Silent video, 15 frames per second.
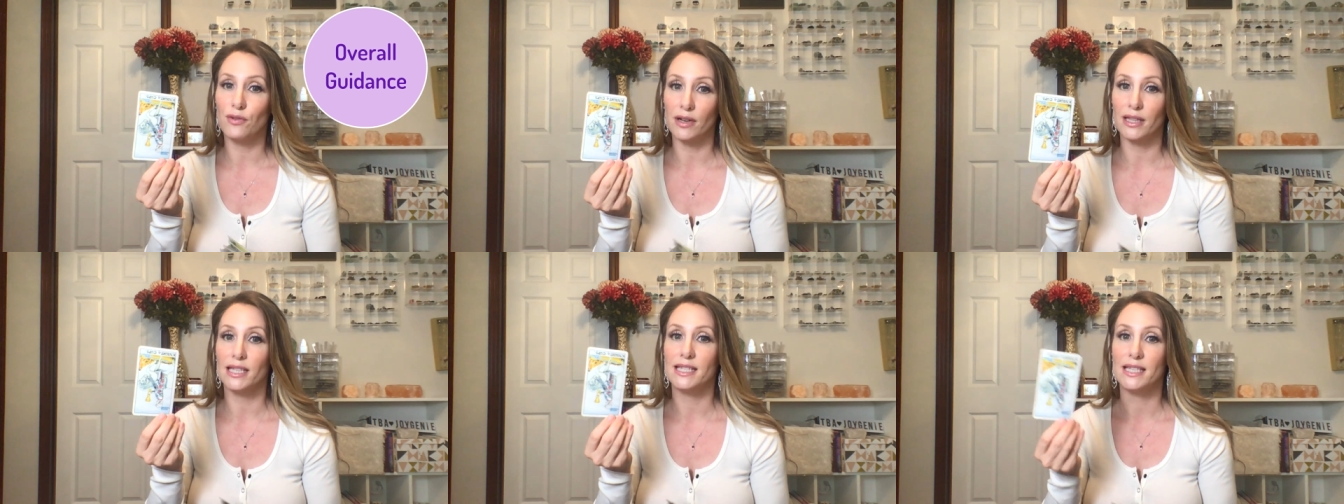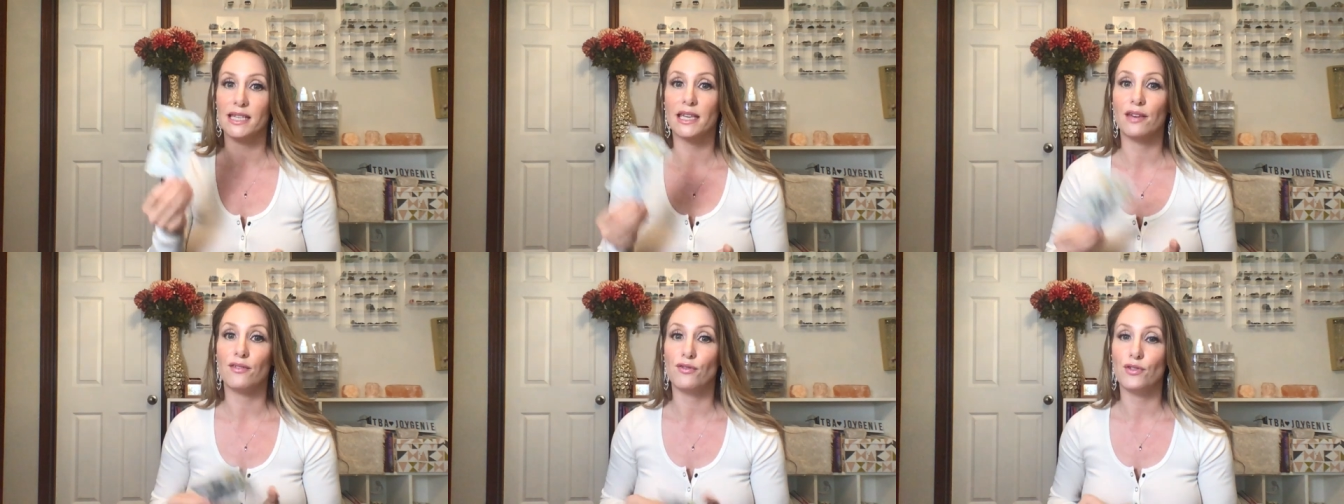really to
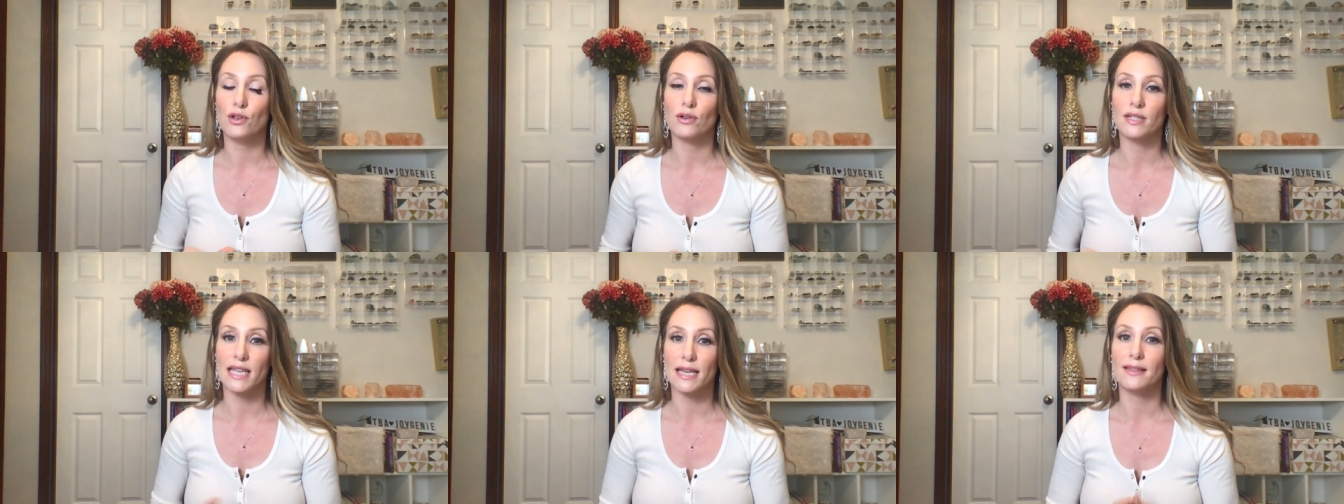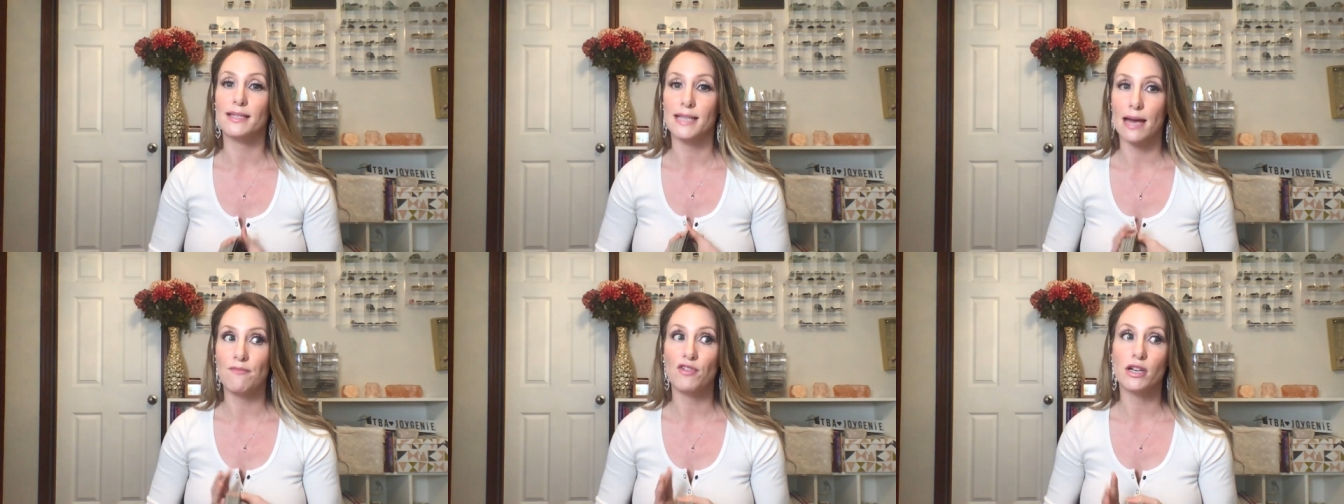give if you don't take
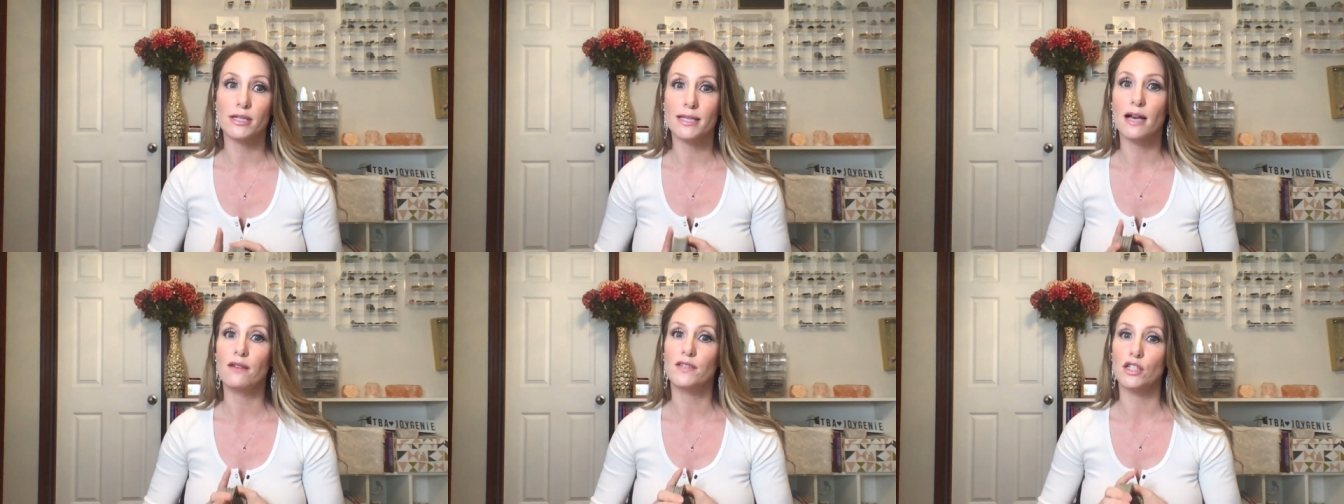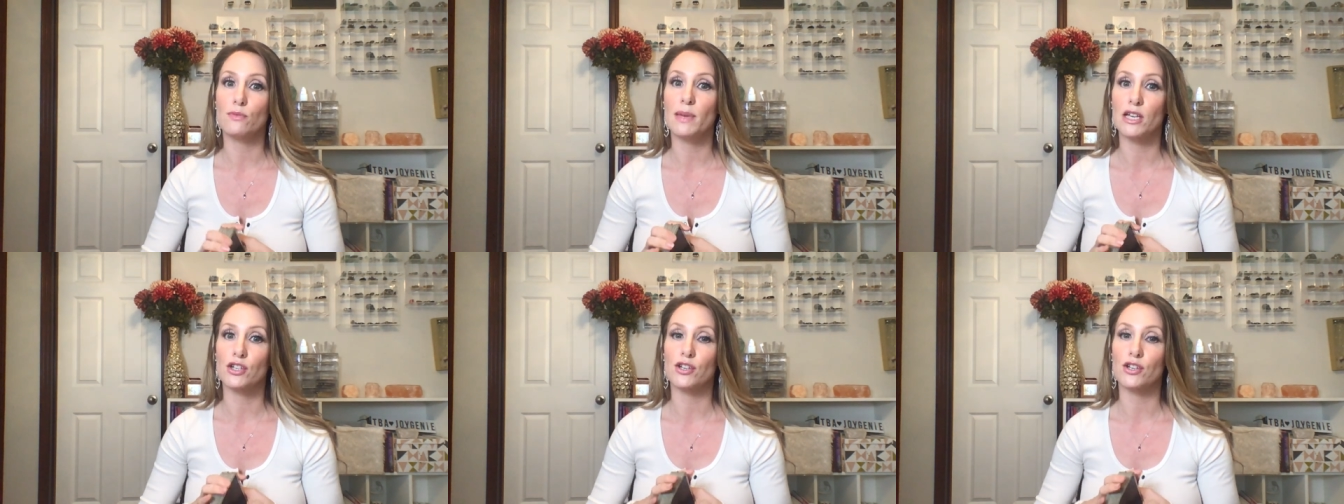this time for yourself so make